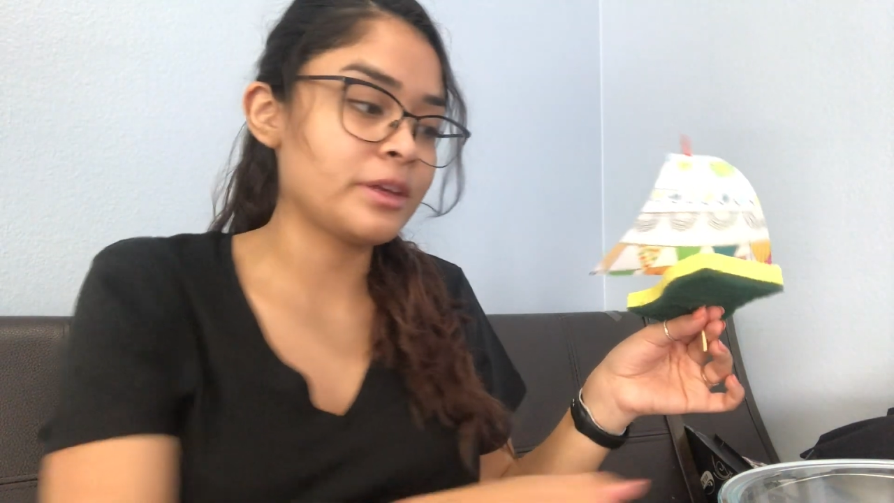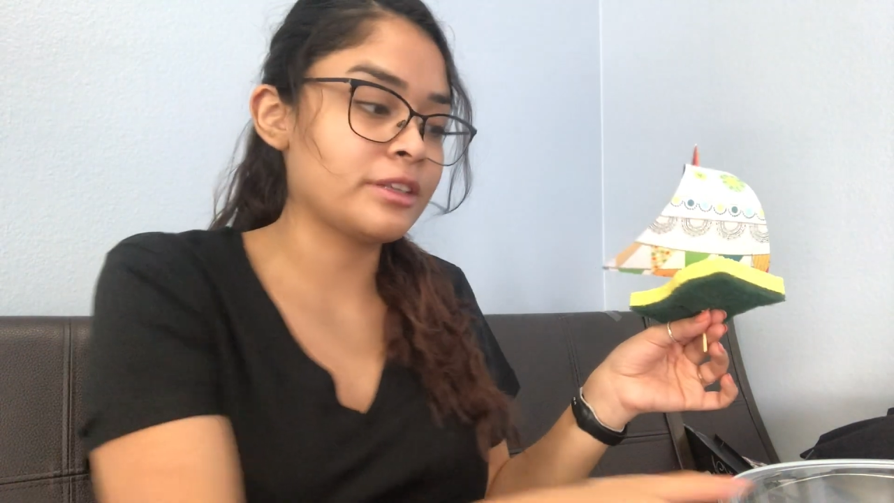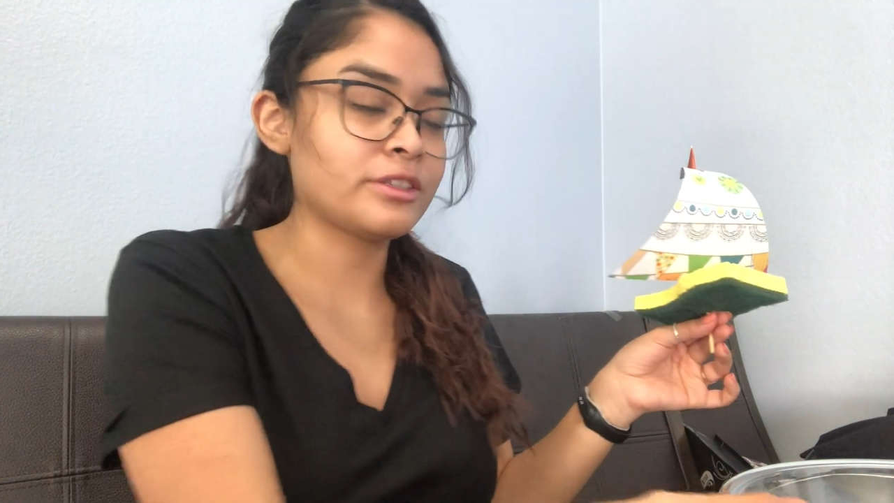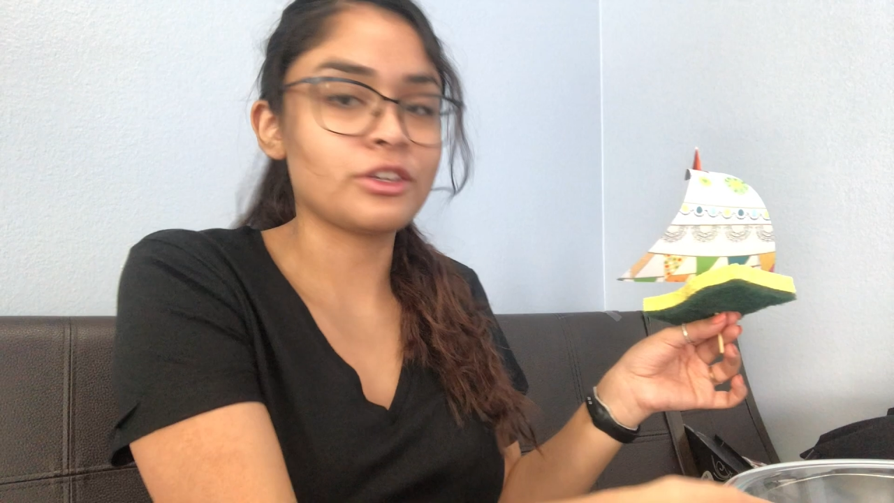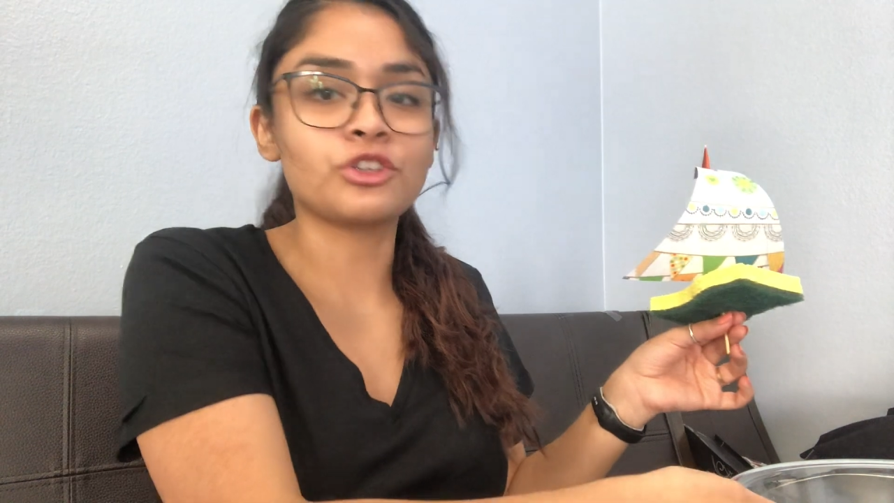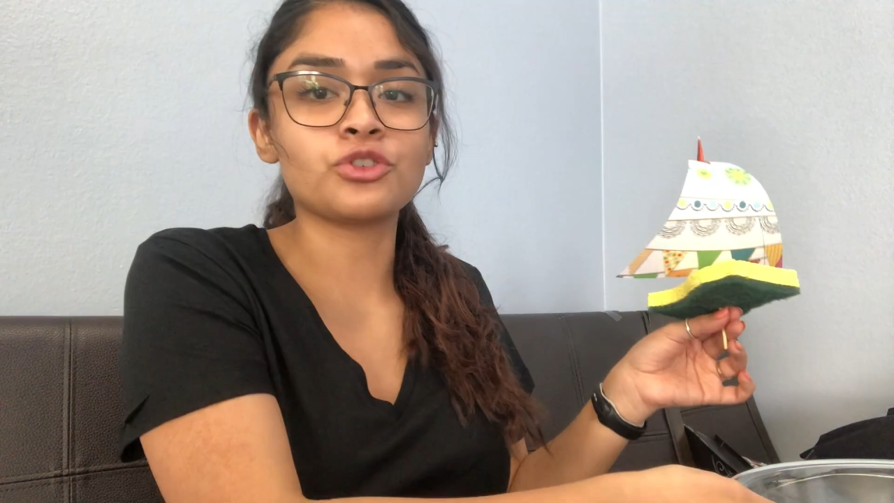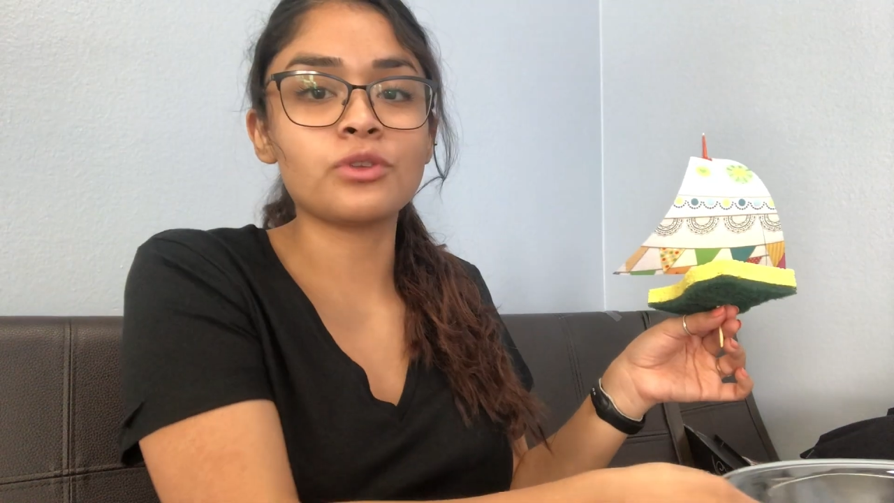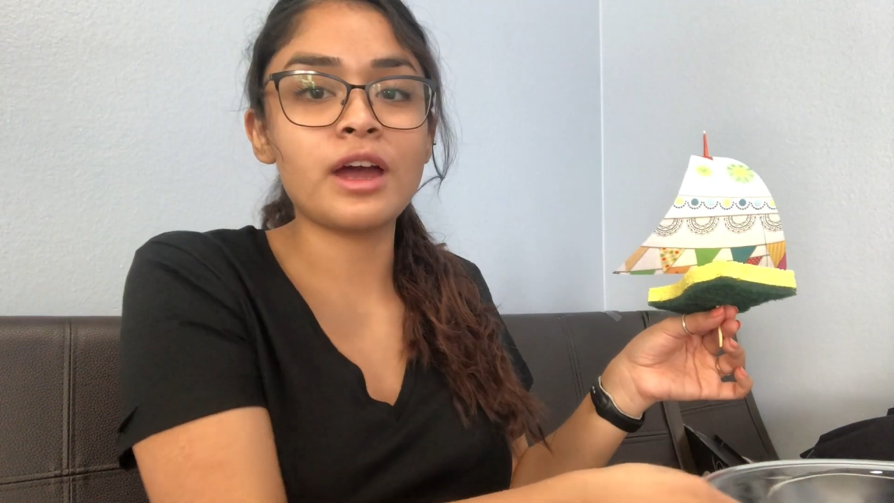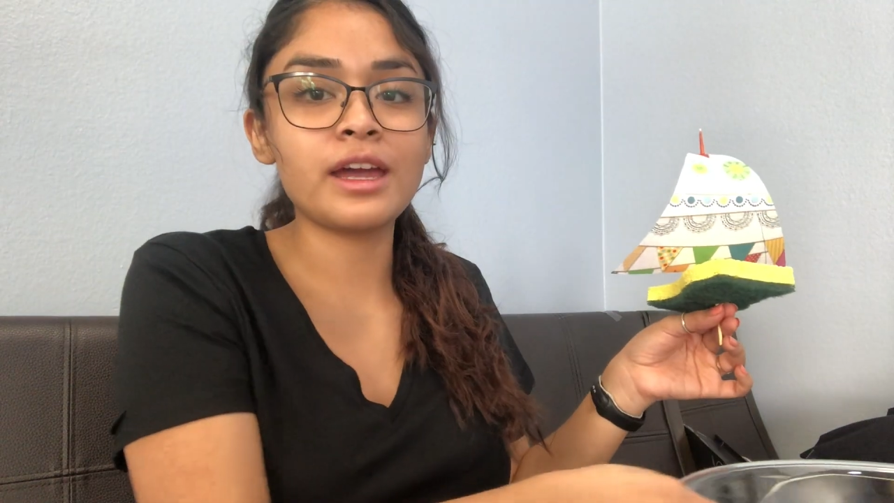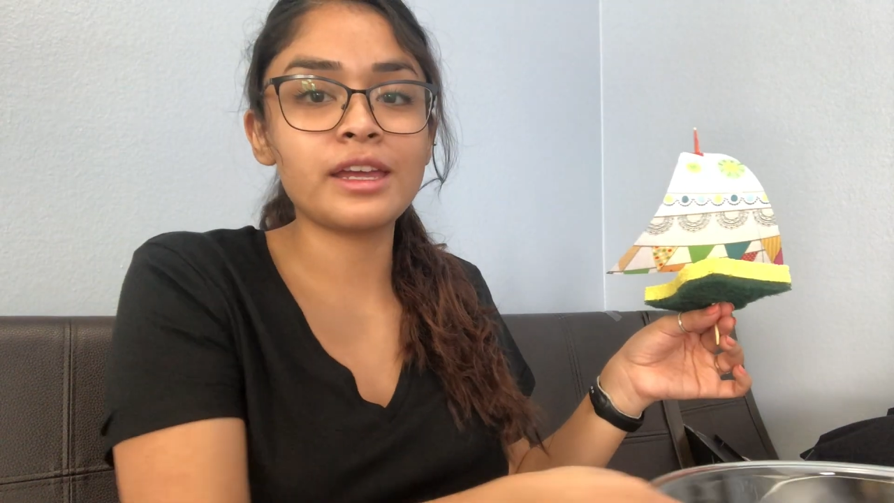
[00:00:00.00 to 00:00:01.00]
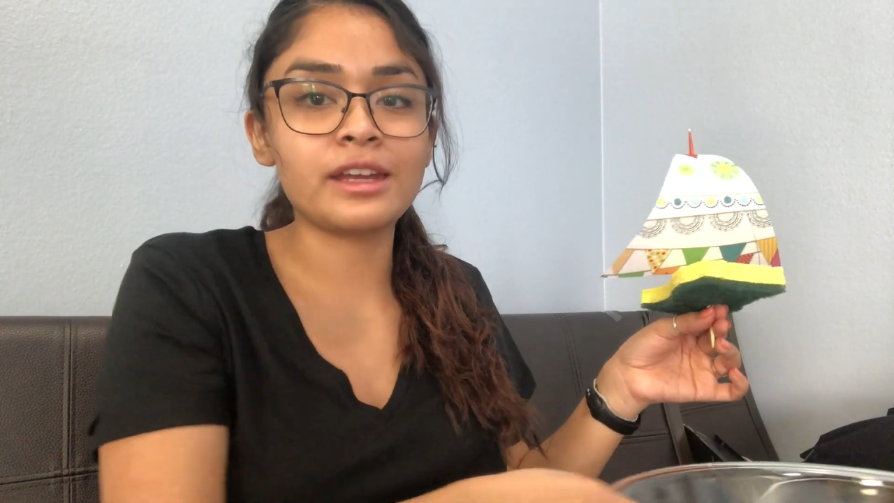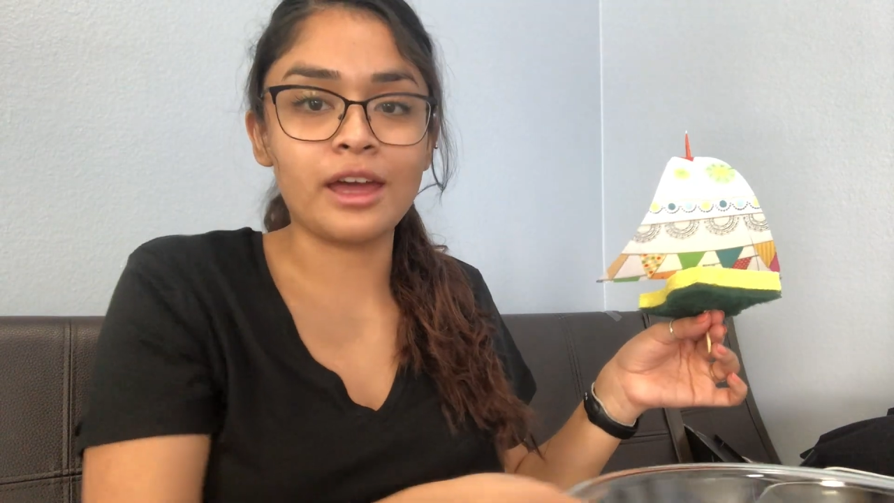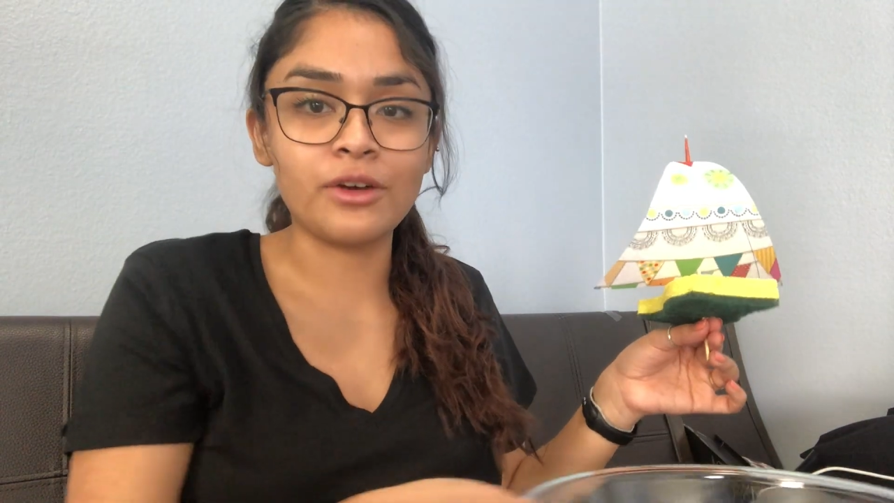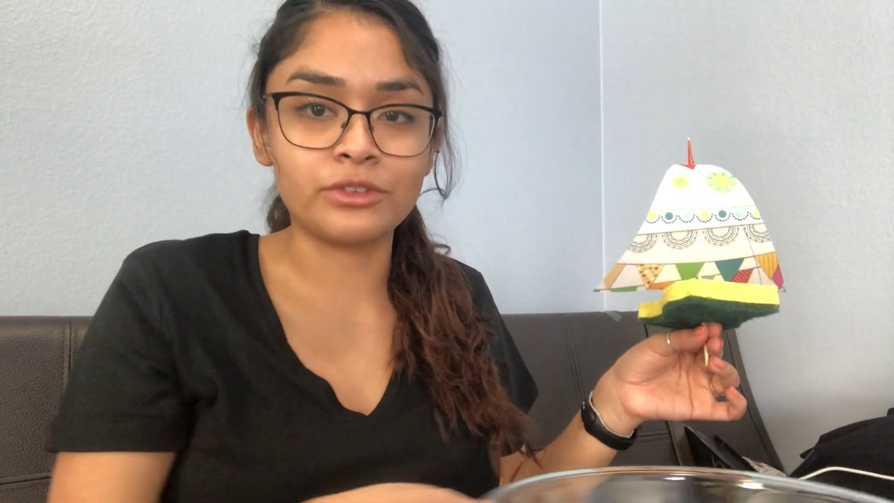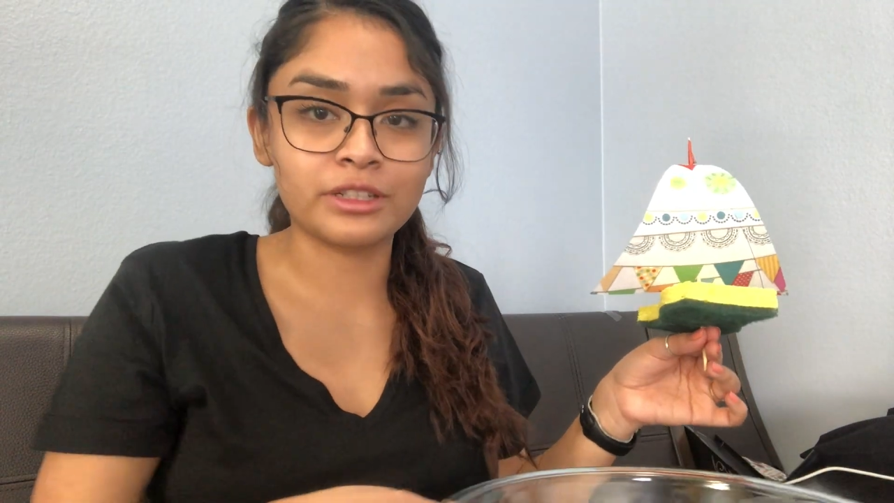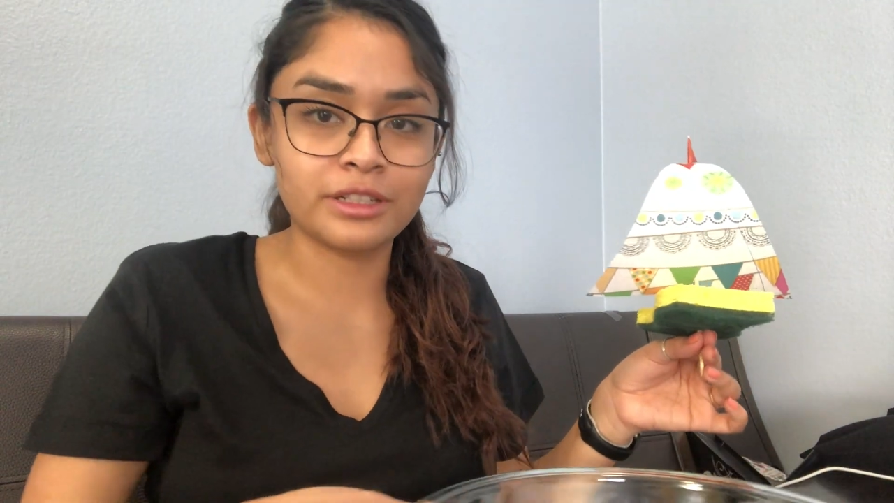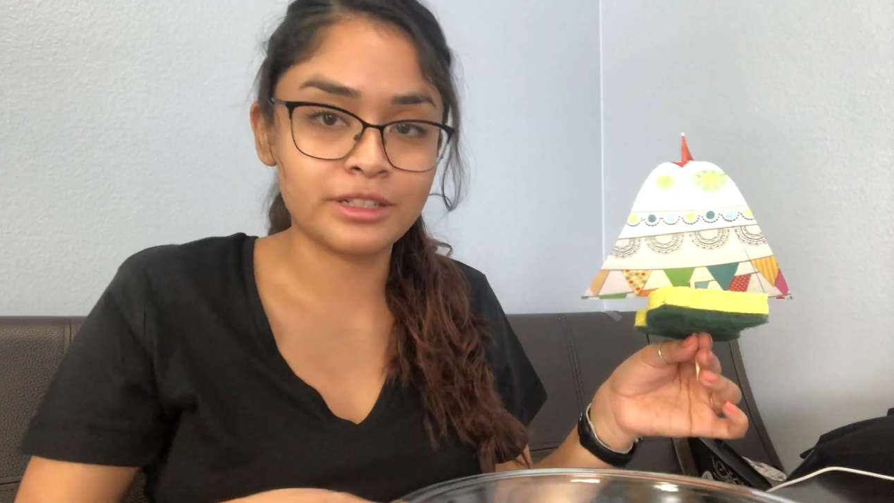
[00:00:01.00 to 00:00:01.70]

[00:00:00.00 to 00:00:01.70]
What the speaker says: is to try it out